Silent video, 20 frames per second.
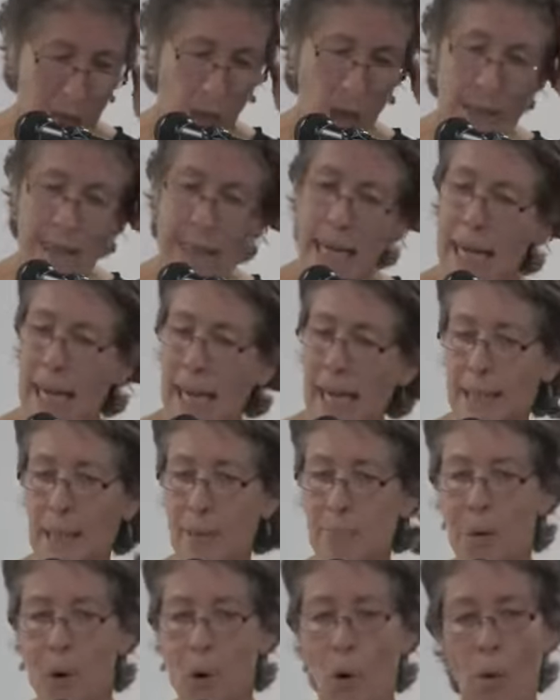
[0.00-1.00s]
Because it's
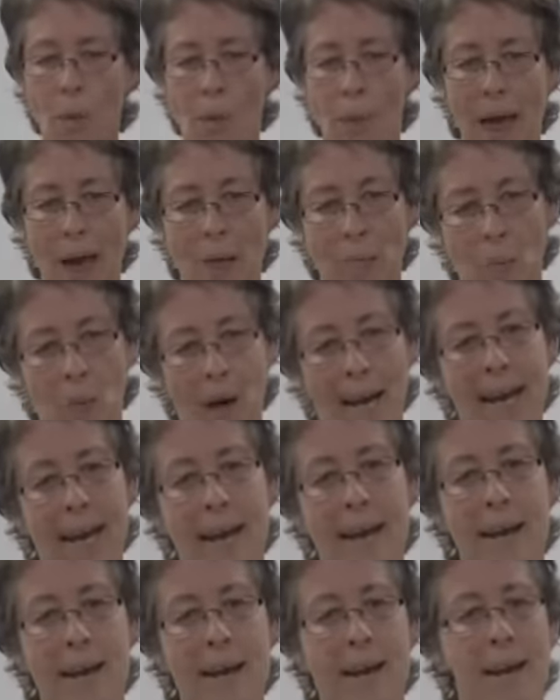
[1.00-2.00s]
important that
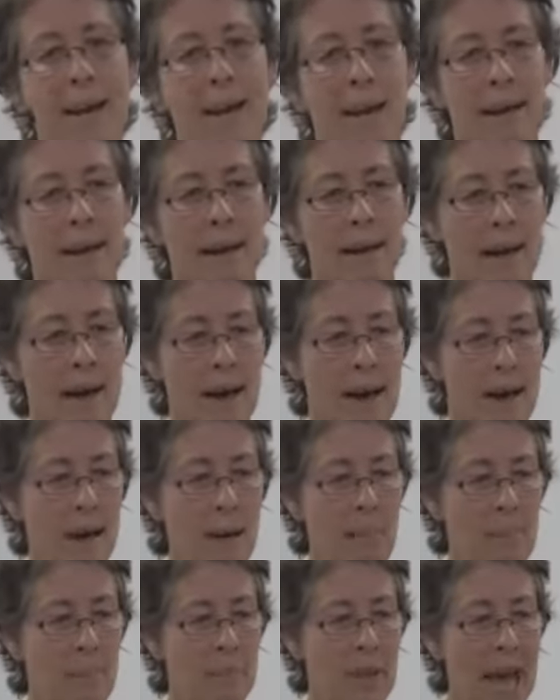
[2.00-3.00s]
we
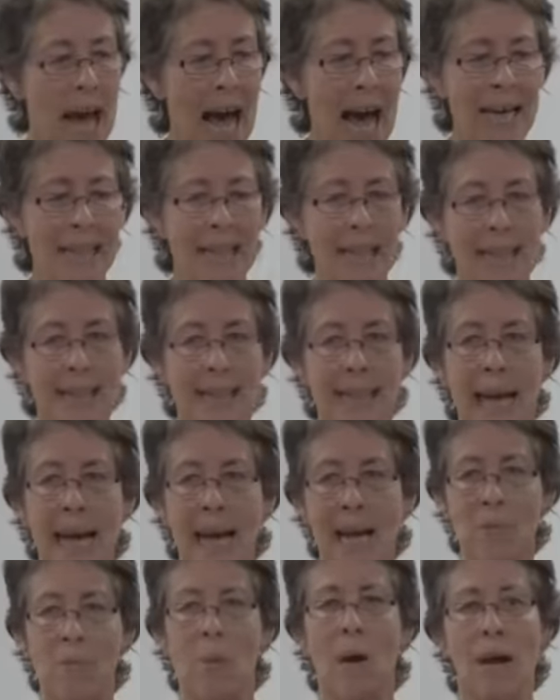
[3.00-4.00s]

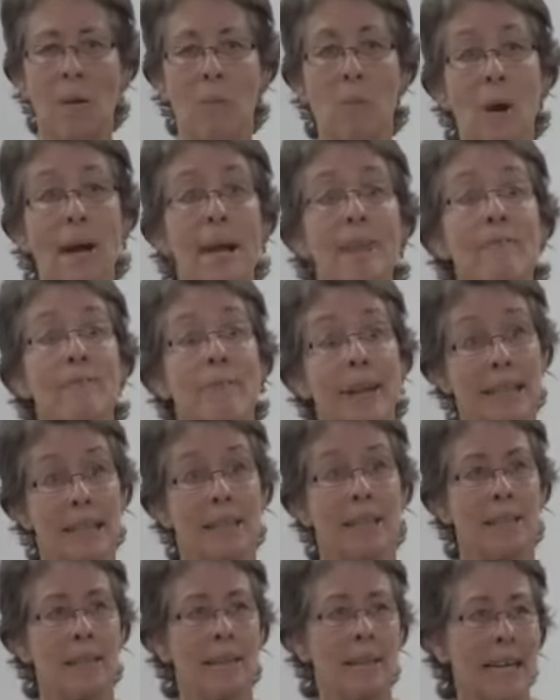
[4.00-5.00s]
understand where we
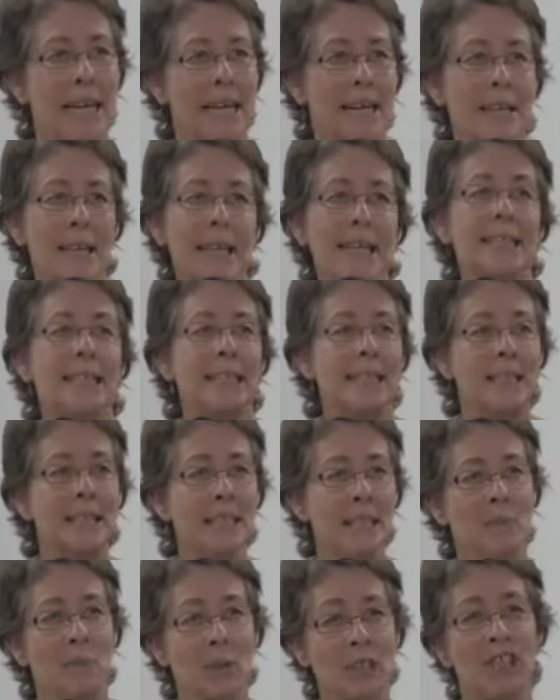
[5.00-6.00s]
fit in this
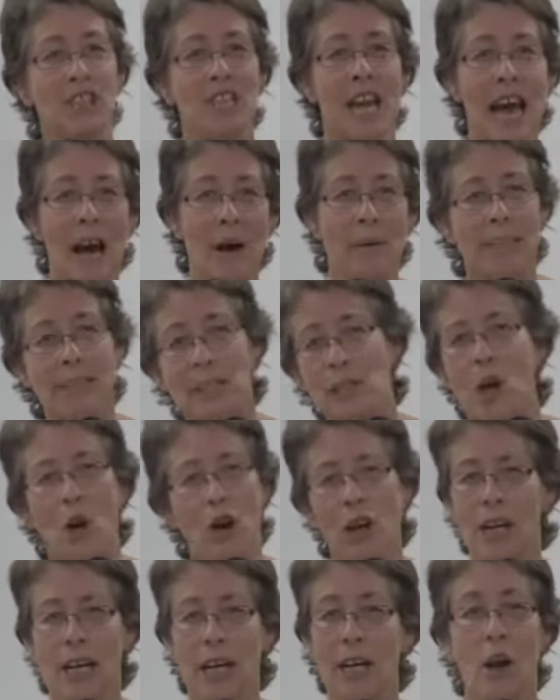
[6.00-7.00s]
system, which now is
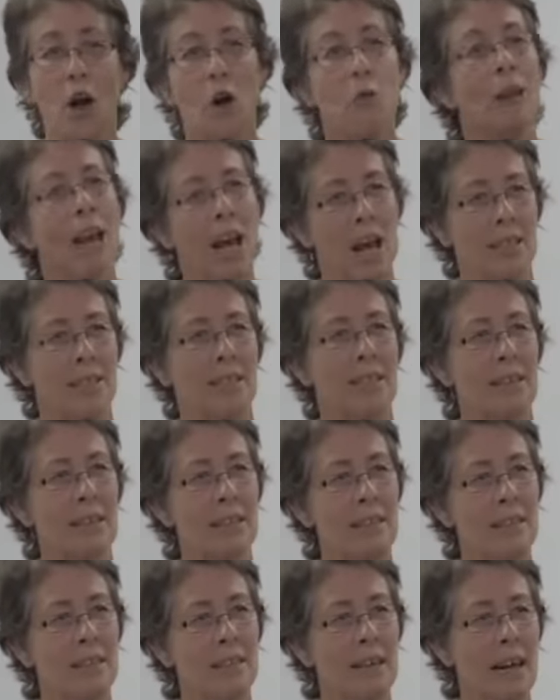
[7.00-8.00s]
totally globalised,
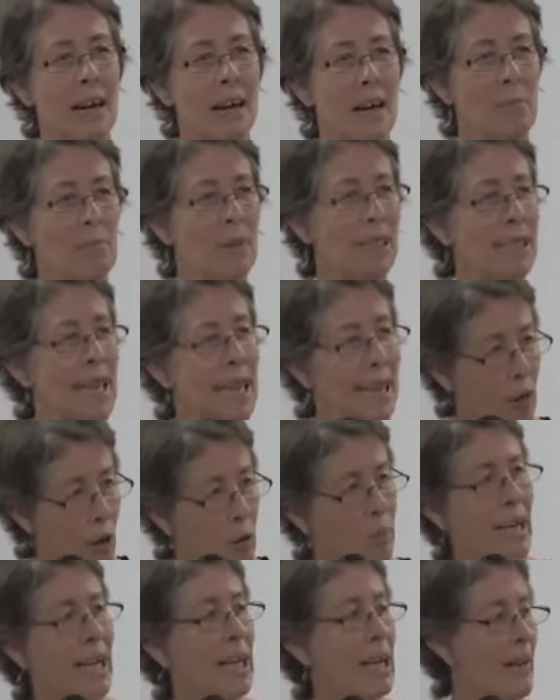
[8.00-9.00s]
this
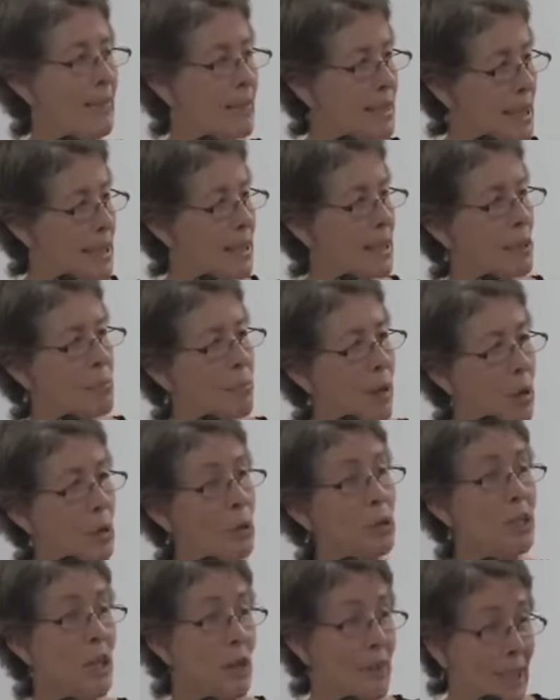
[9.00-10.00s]
economic system, but
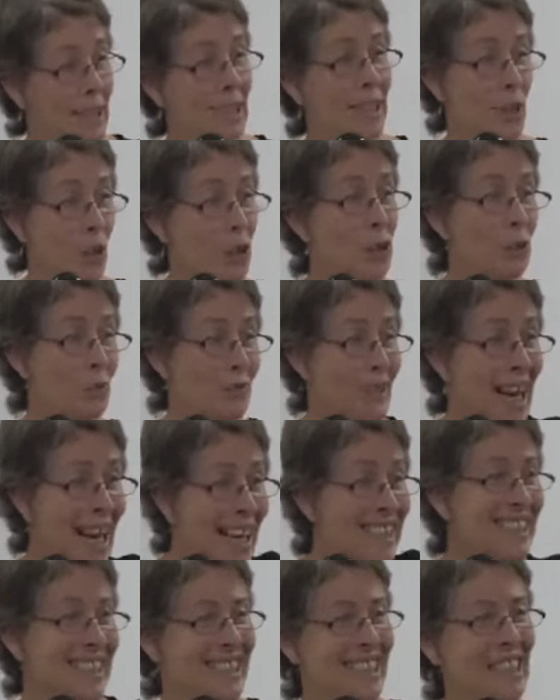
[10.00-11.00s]
also the social
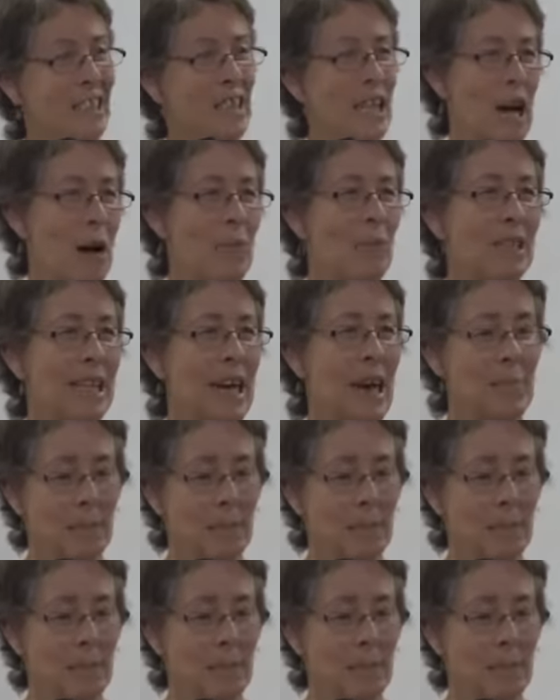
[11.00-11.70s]
relations that come with